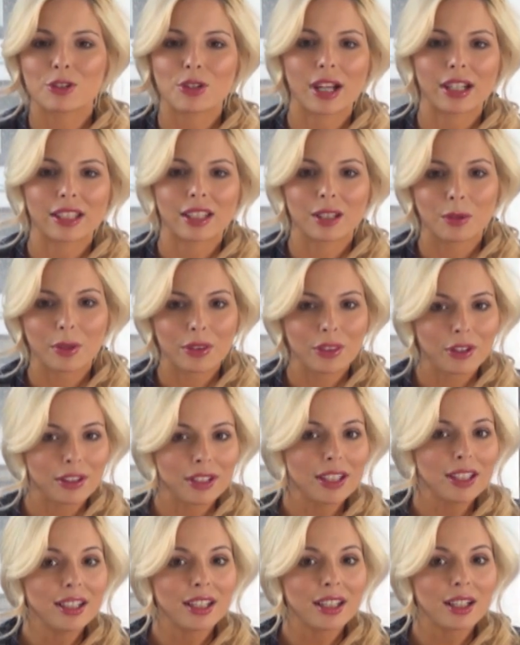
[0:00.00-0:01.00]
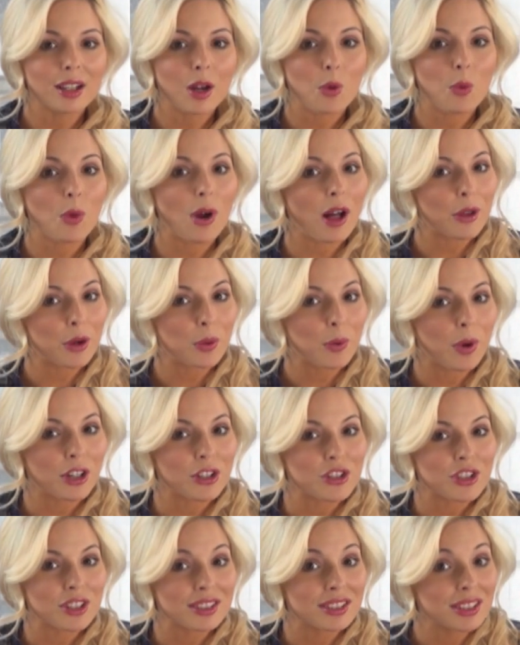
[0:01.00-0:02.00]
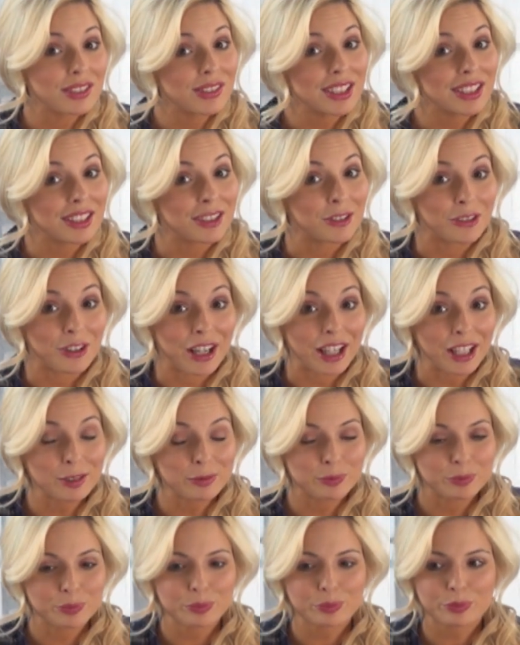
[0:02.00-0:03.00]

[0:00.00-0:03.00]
tracking what they're eating while they're watching TV, right?